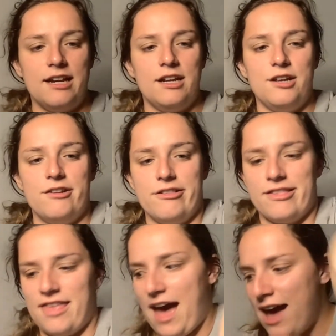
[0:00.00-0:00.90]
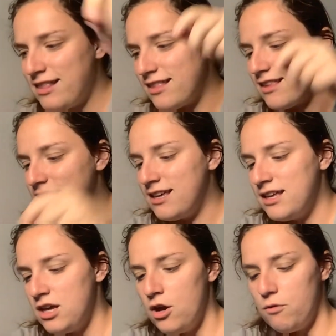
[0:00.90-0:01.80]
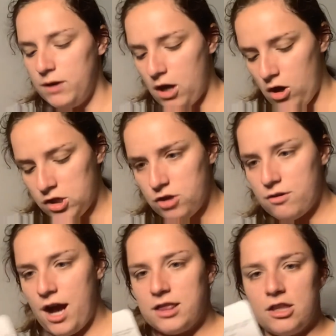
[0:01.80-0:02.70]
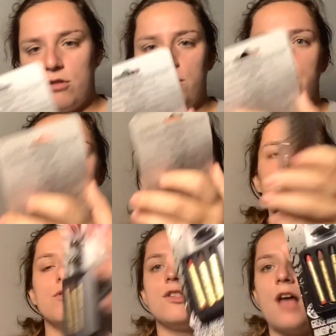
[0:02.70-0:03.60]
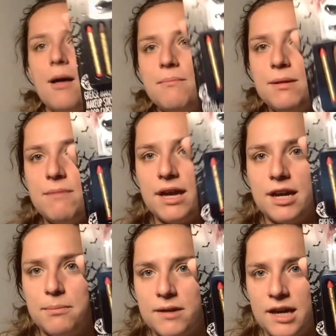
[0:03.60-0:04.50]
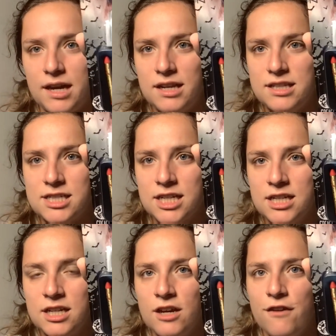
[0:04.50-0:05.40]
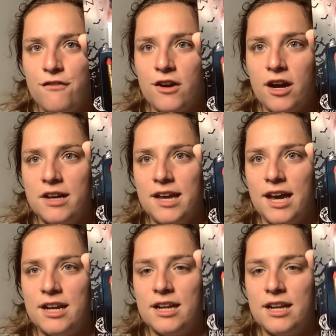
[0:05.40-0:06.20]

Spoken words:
to use that. We also got this really cool zombie makeup kit for, again,